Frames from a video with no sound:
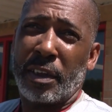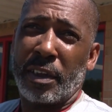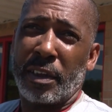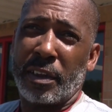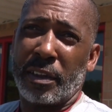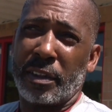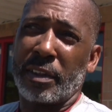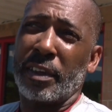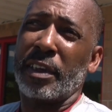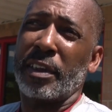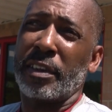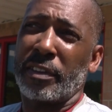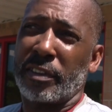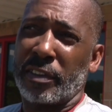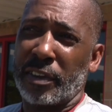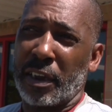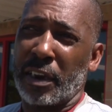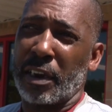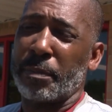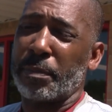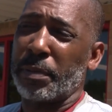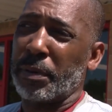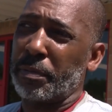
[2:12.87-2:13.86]
and then
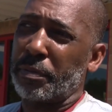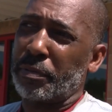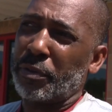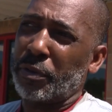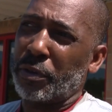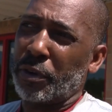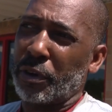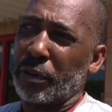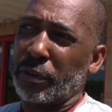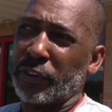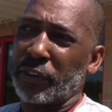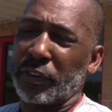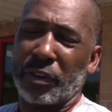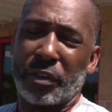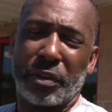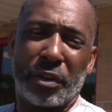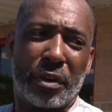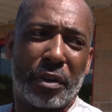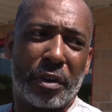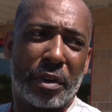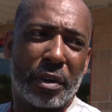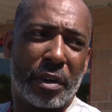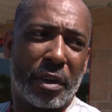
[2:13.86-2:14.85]
set up a you know
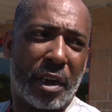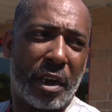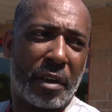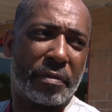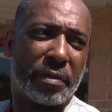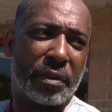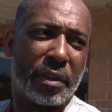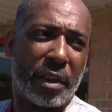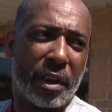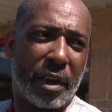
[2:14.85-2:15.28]
security after